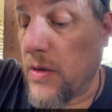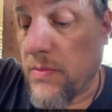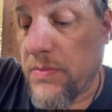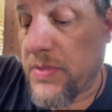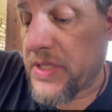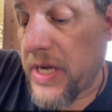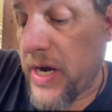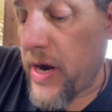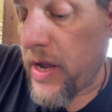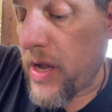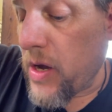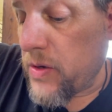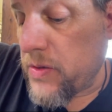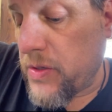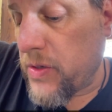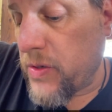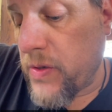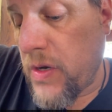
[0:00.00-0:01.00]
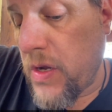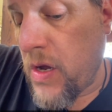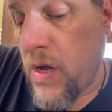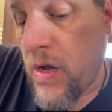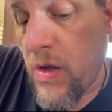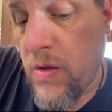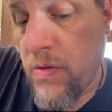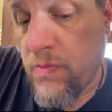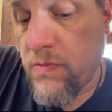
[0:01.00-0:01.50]
But there you go, dude.
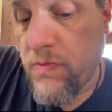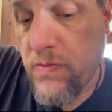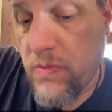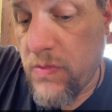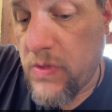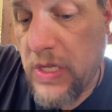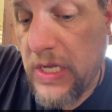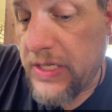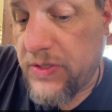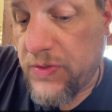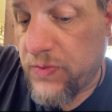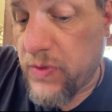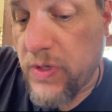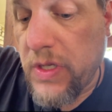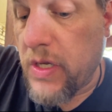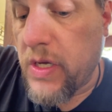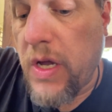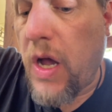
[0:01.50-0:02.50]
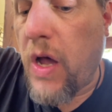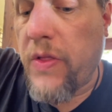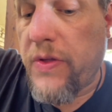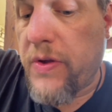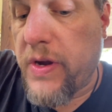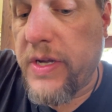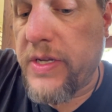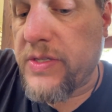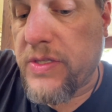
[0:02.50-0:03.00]
That's really all
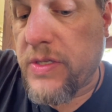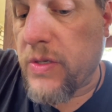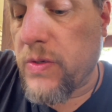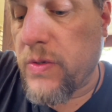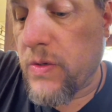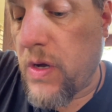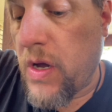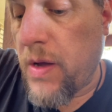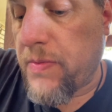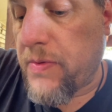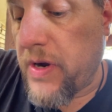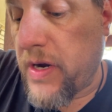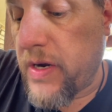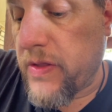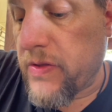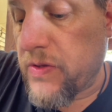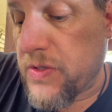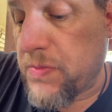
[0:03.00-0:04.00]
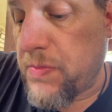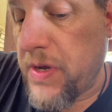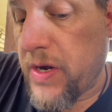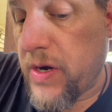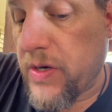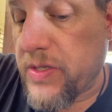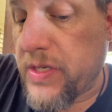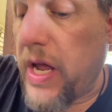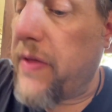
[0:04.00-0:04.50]
there is to upgrading those
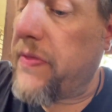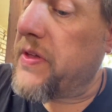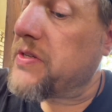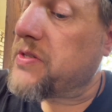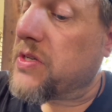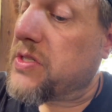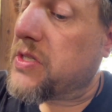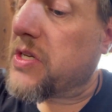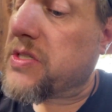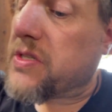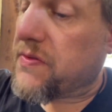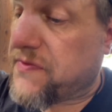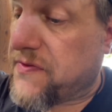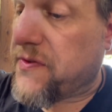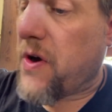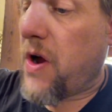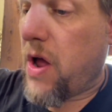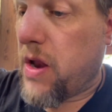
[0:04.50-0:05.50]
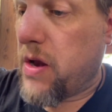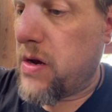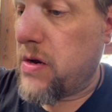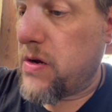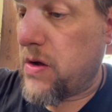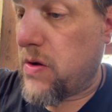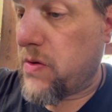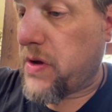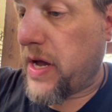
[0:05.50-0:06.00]
speakers. Now, this is just the front.
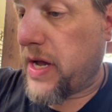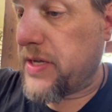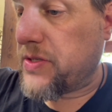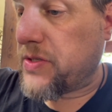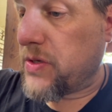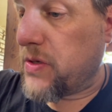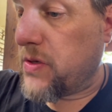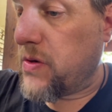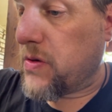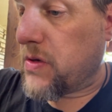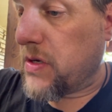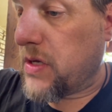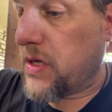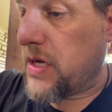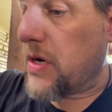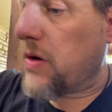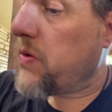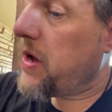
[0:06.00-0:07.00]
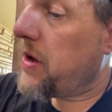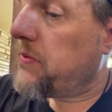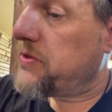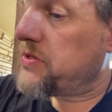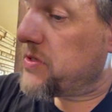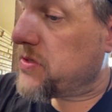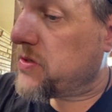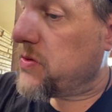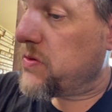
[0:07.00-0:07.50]
Okay, so you can get away with
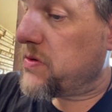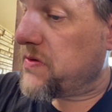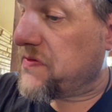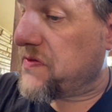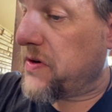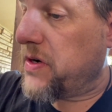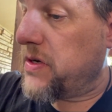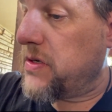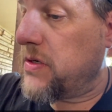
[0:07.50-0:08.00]
just doing the front.